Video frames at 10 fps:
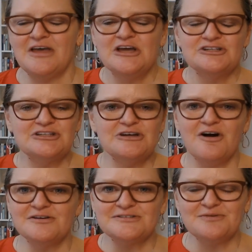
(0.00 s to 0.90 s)
She
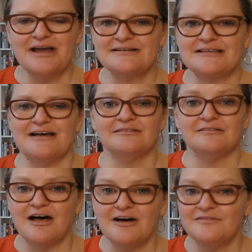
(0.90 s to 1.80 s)
also has a
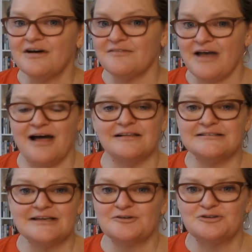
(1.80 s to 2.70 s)
love of
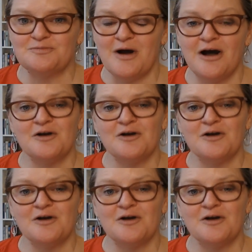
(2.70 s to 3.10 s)
Alexander Dumas,